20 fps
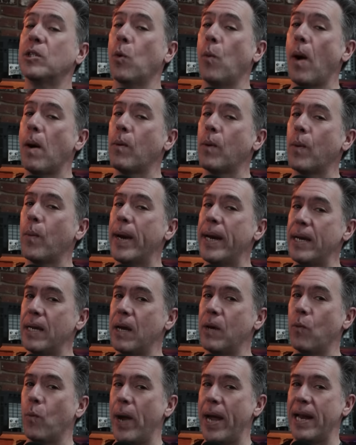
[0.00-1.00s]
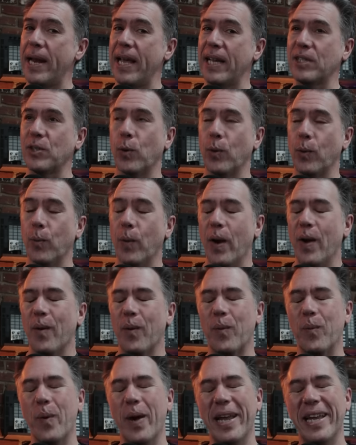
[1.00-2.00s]
So while we're waiting on WANX or,
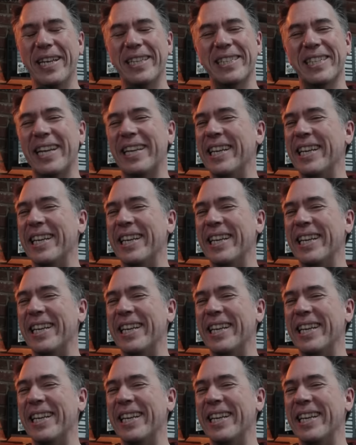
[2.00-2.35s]
or Wanks,